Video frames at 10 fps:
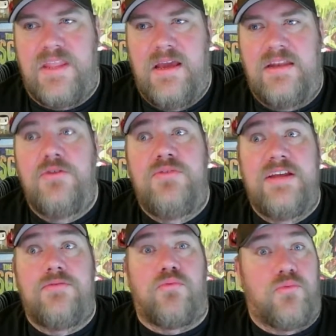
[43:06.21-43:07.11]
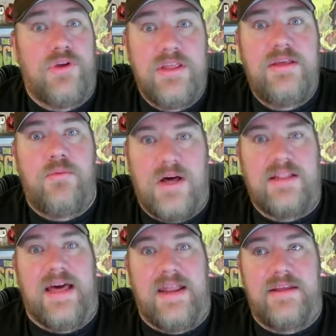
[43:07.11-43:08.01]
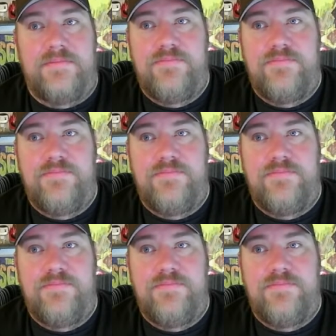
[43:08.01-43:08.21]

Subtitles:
and you did really well at it.